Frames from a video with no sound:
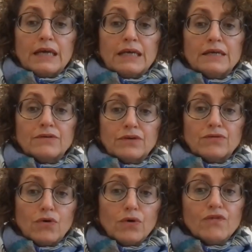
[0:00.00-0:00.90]
They
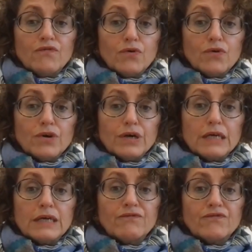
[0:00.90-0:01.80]
look
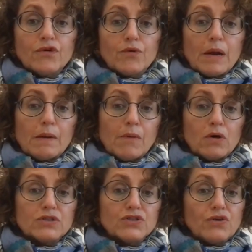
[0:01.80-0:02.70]
for informal
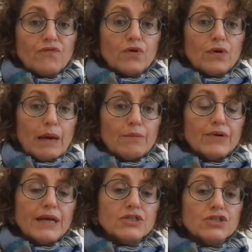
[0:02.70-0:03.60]
models of
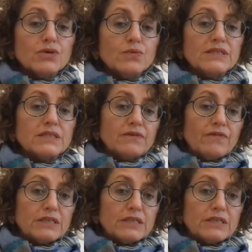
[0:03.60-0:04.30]
collaboration which